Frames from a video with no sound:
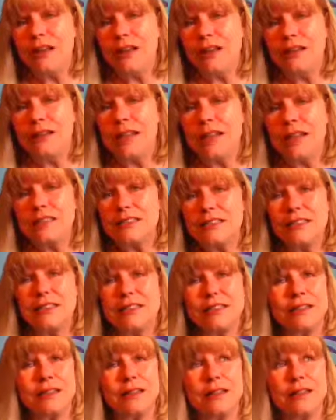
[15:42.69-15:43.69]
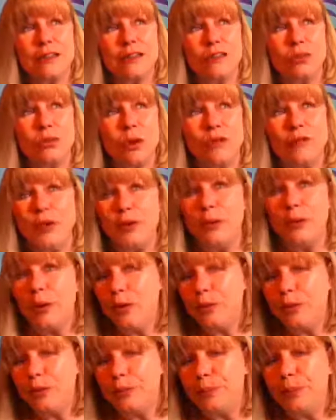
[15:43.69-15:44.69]
Lexi is a
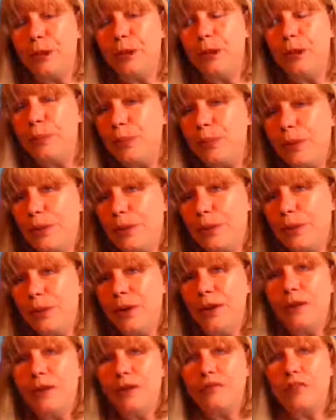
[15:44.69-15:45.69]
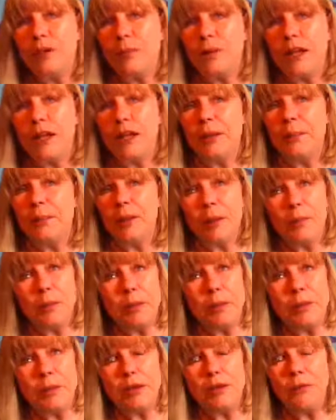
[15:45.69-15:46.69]
12-year-old peekapoo from a puppy
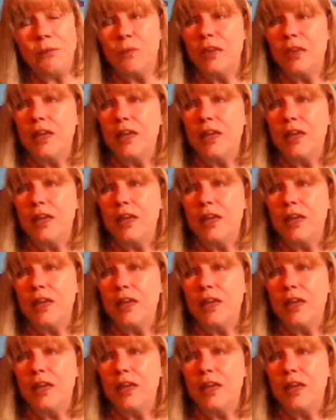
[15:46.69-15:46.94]
mill,